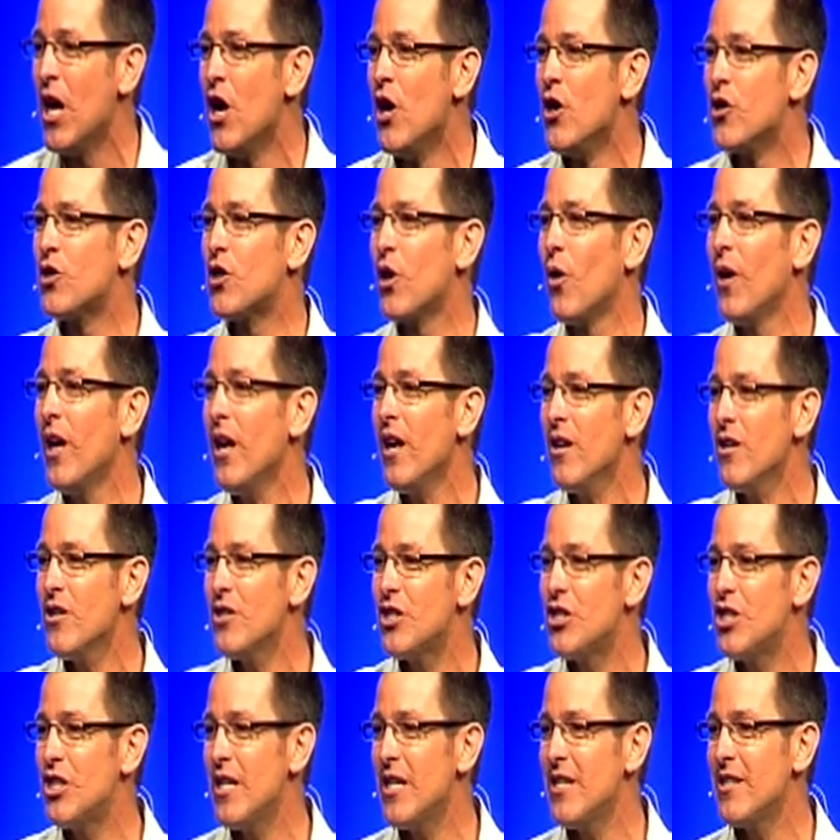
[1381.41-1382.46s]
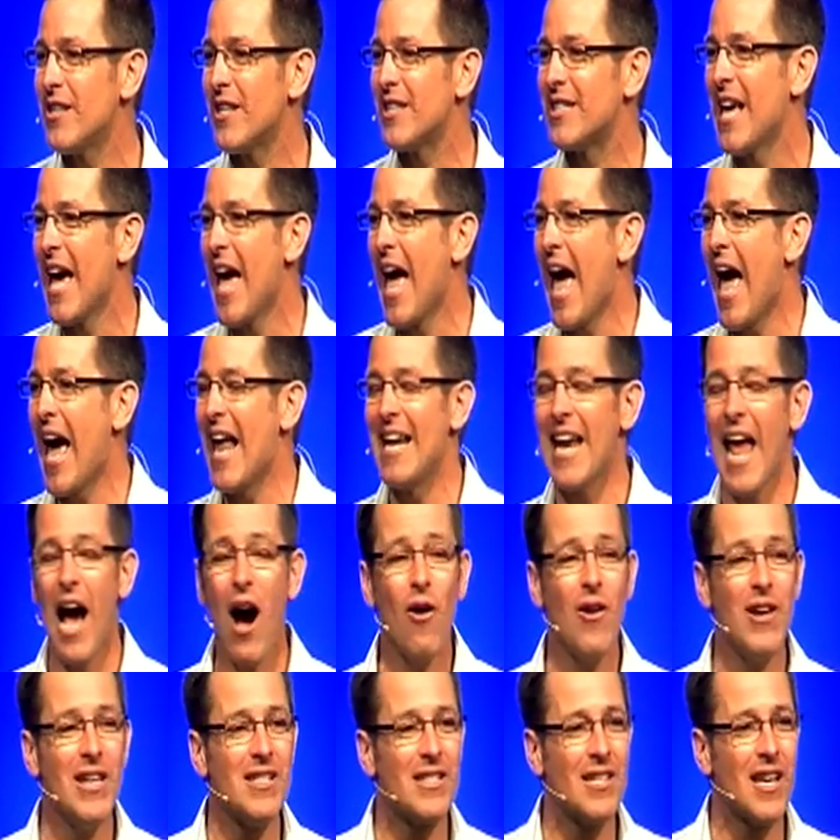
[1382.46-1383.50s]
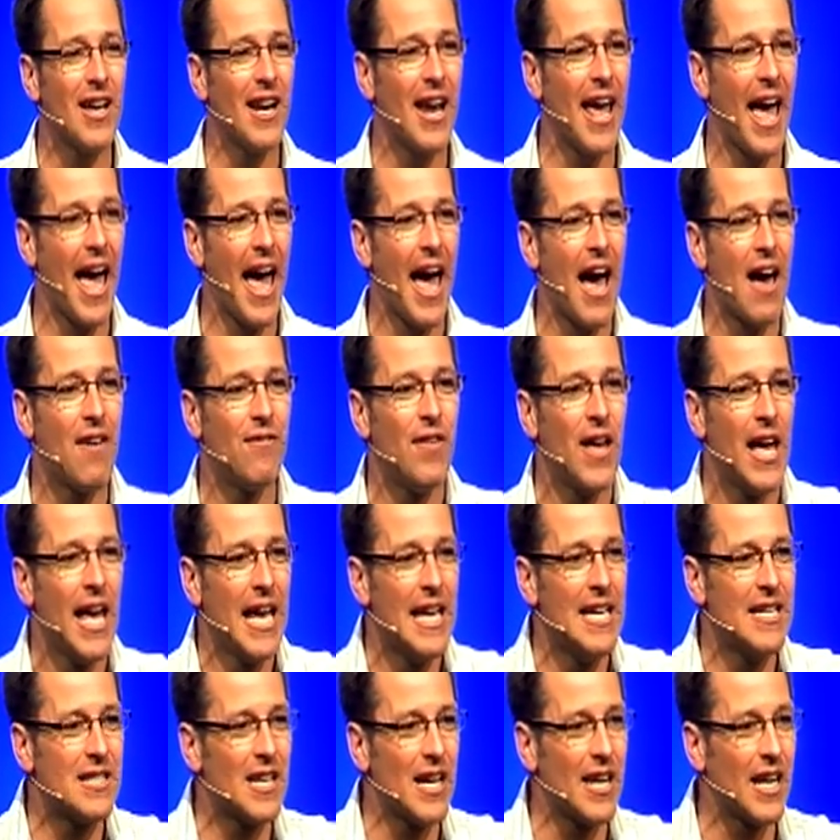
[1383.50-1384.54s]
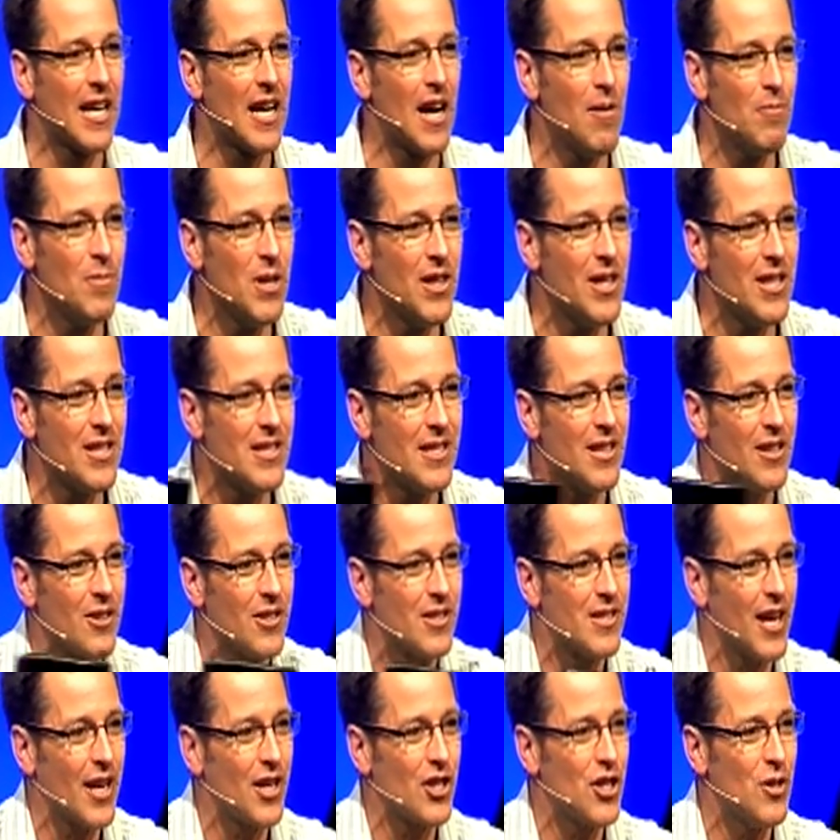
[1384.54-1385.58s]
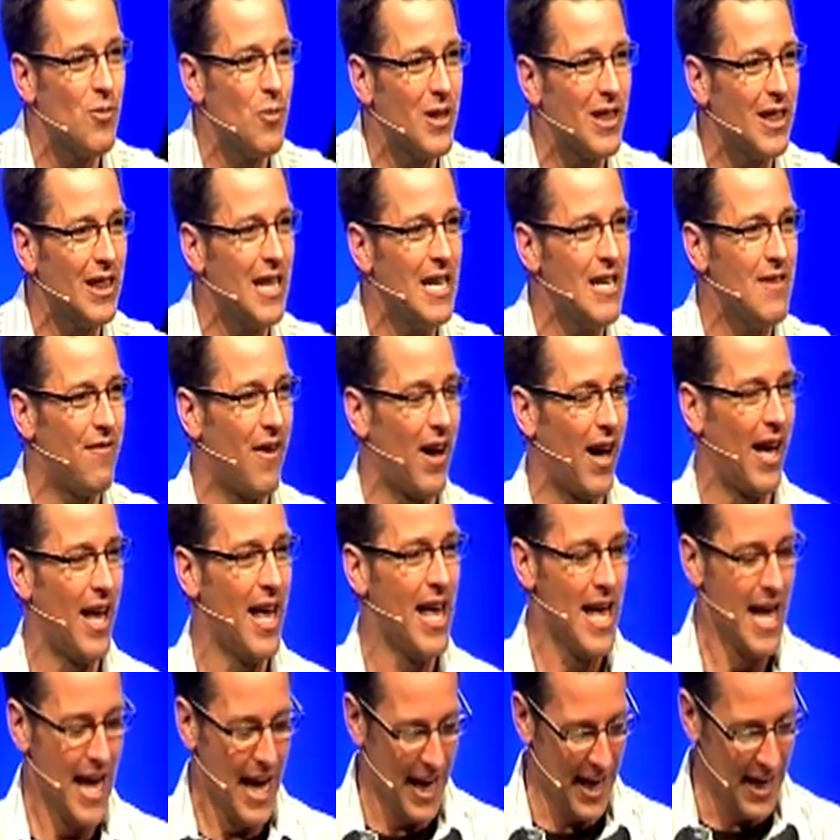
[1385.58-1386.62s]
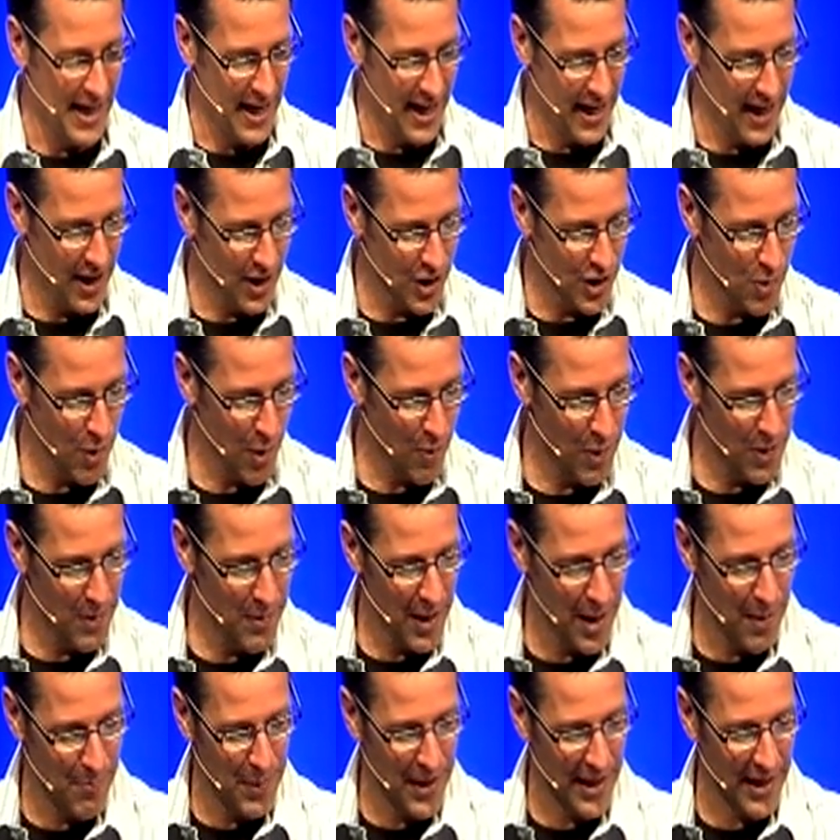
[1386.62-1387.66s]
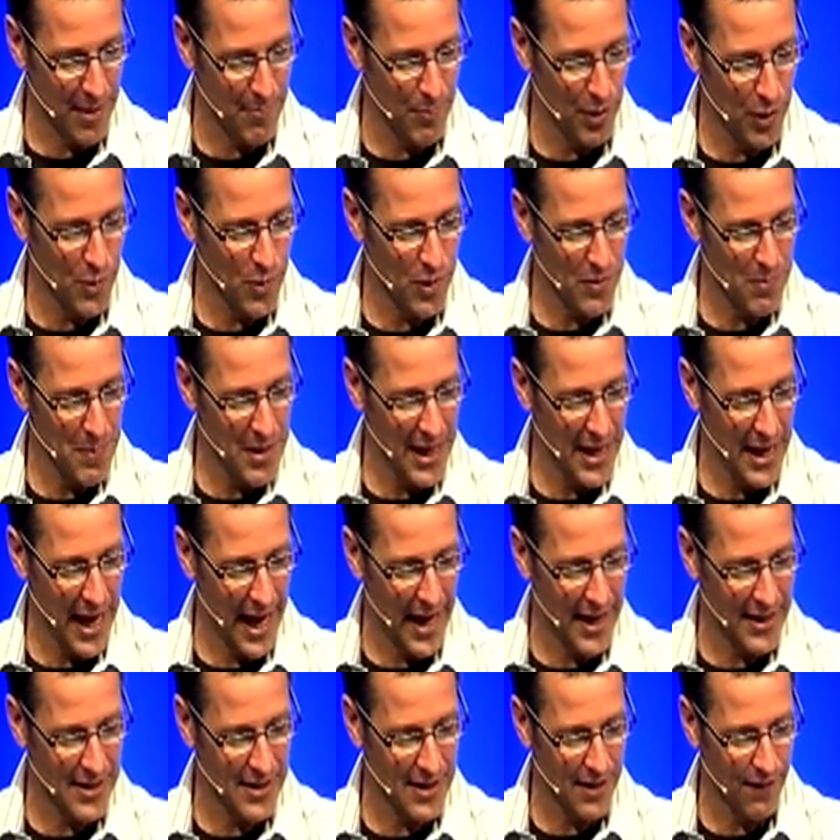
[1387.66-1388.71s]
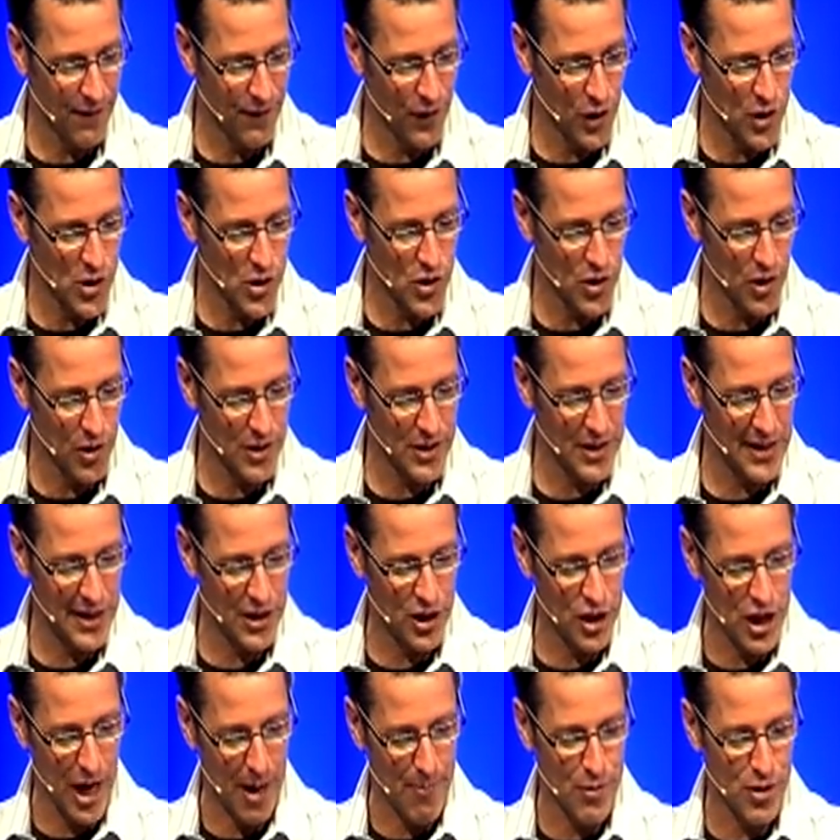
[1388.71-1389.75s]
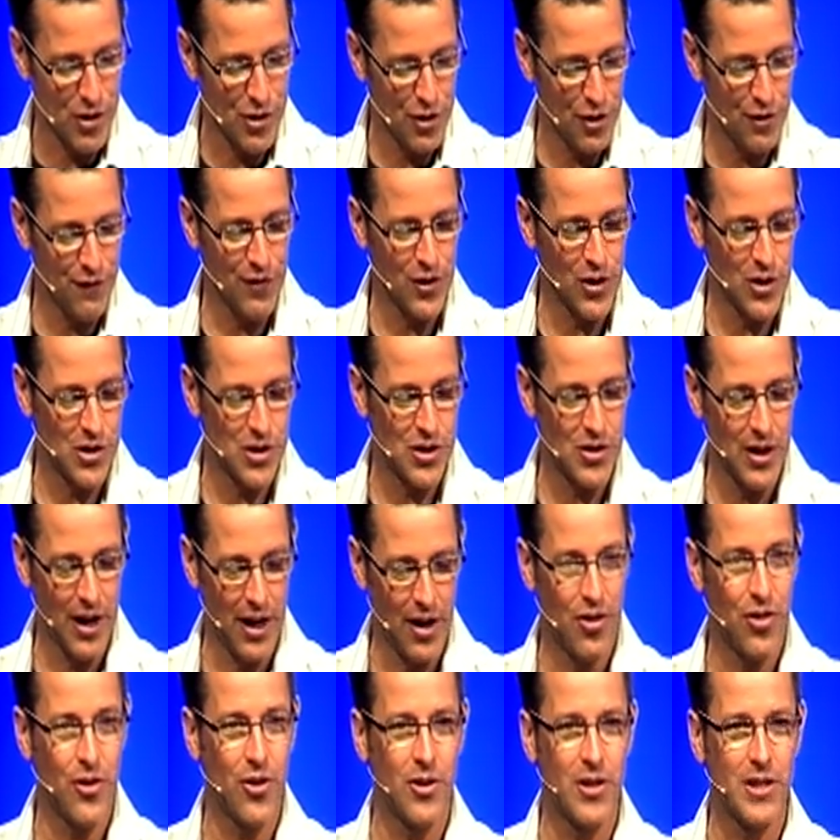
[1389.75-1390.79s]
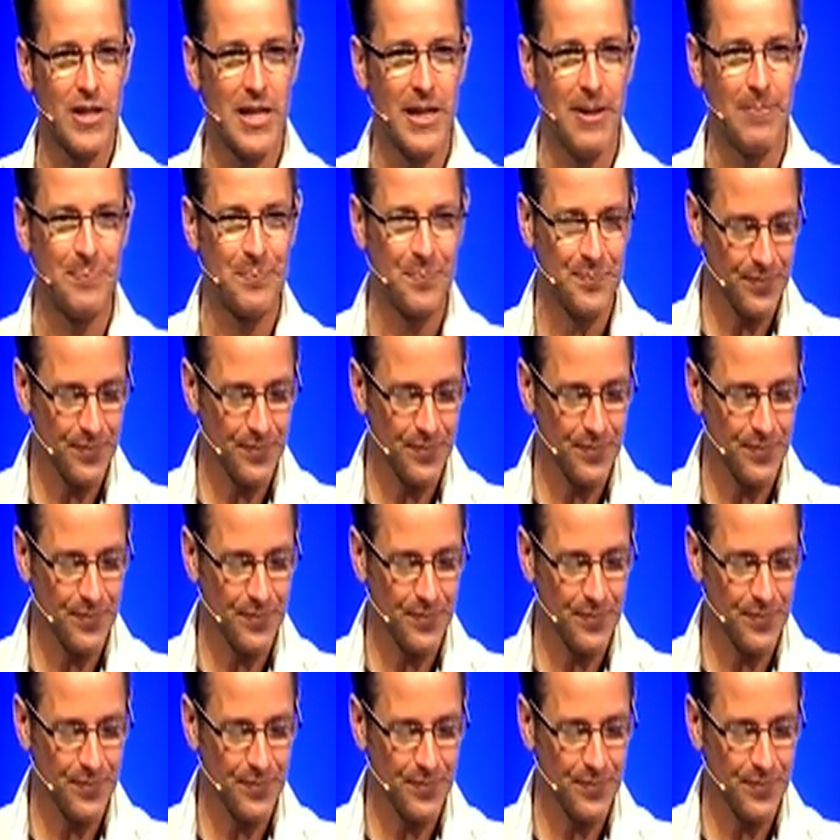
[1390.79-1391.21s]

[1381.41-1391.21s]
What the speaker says: So here's Jesus, and now he's going to come to this intersection with Levi. And here's what we pick up. Look with me at verse 13, chapter 2, verse 13.